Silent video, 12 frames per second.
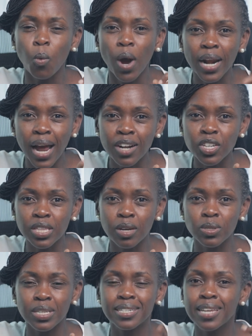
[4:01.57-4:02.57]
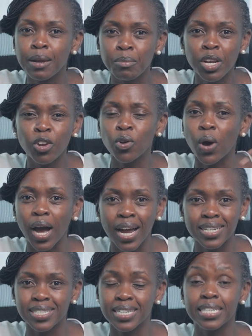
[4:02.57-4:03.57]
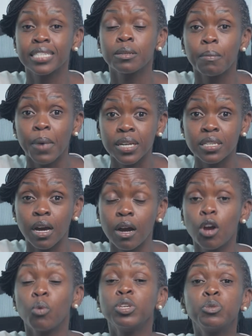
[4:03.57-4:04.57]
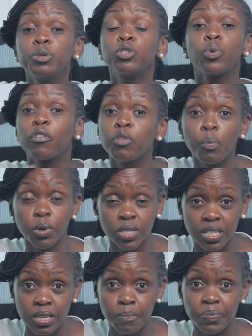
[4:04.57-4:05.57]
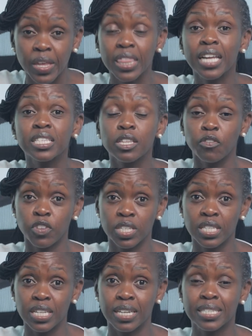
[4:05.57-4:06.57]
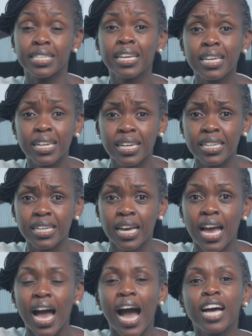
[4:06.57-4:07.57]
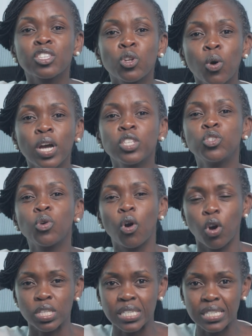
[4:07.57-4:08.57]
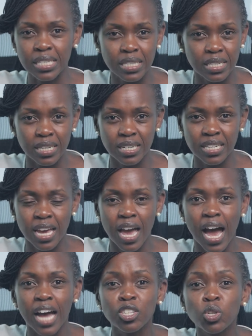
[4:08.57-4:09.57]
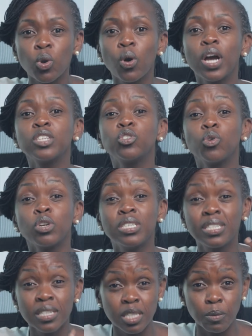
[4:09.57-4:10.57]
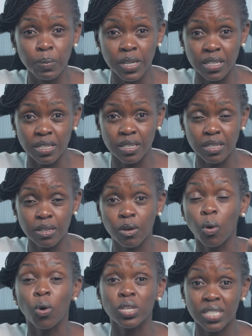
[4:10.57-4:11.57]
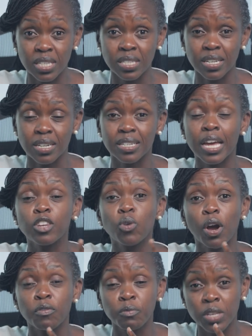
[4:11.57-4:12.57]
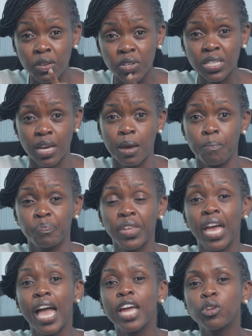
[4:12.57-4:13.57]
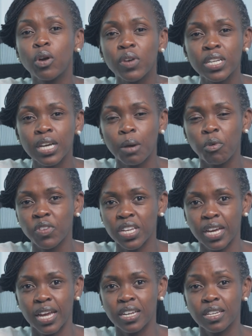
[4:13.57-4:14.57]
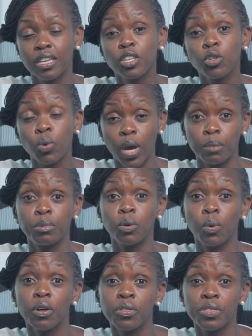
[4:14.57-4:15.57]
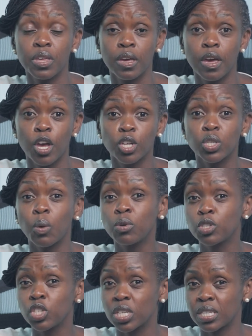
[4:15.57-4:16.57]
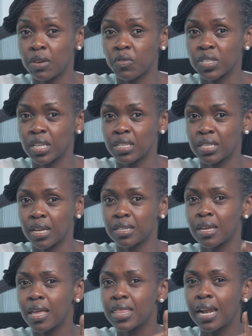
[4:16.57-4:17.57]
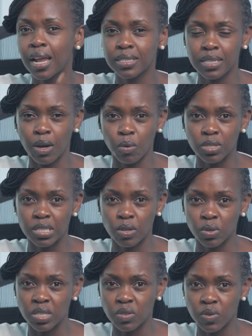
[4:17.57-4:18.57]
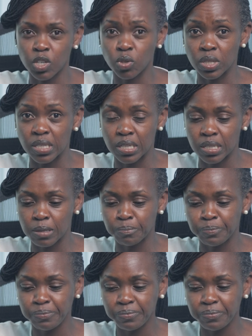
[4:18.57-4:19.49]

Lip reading: 100,000, 10 million or 100, it doesn't matter. We speak to everybody. That's the first thing. Secondly, as long as you're consistent, as long as you're disciplined or consistent, and you give it time, and you have an income of any kind, you can be wealthy. So I want to just emphasize that. The last thing I want to say on this video is this.